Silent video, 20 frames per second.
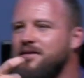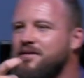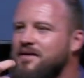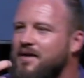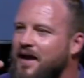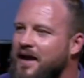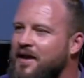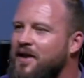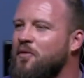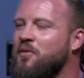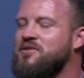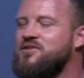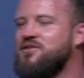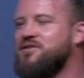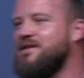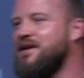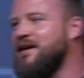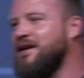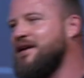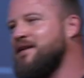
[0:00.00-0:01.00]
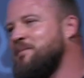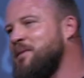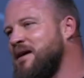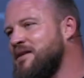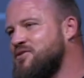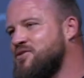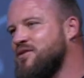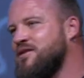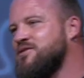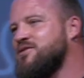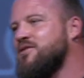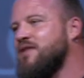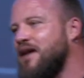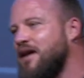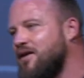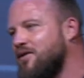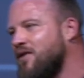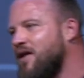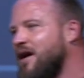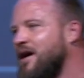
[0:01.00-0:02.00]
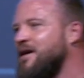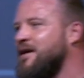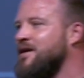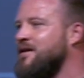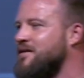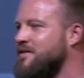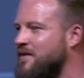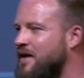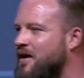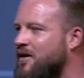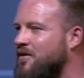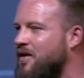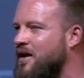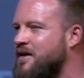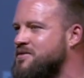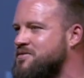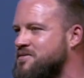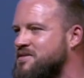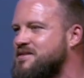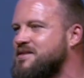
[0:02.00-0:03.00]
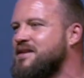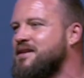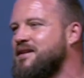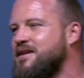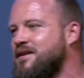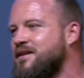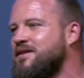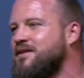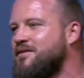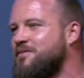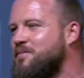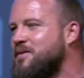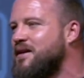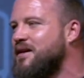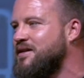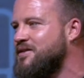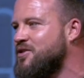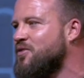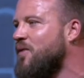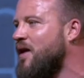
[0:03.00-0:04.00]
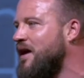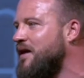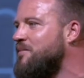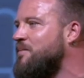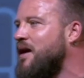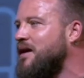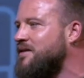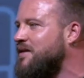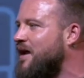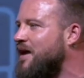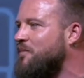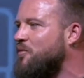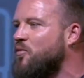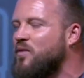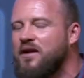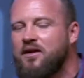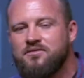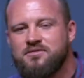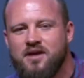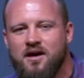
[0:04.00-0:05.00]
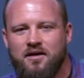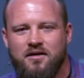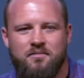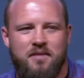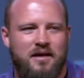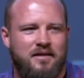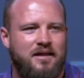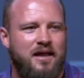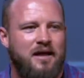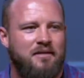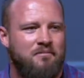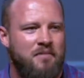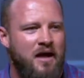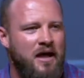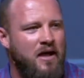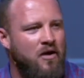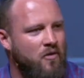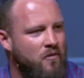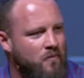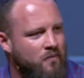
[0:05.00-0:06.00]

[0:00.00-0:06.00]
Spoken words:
I know what you're thinking, man. Trent, your hairline's receding a little bit. You're right about that, but we don't talk about that in my home.